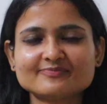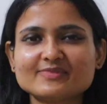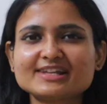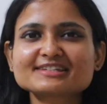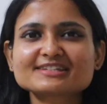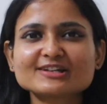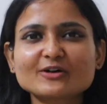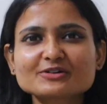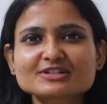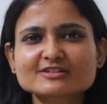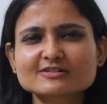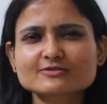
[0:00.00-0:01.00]
Let's now
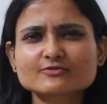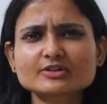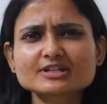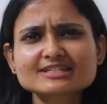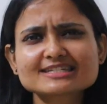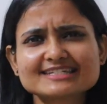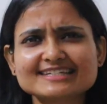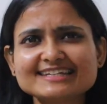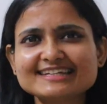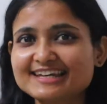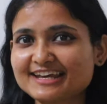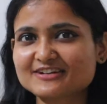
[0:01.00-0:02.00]
discuss what is T
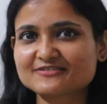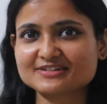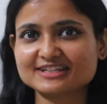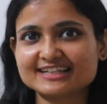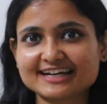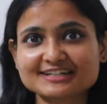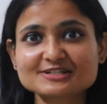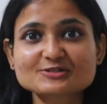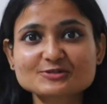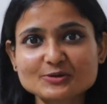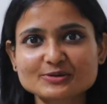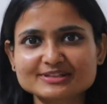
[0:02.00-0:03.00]
in NFT, that is
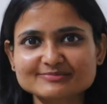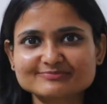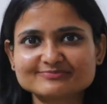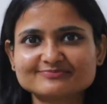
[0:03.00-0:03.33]
token.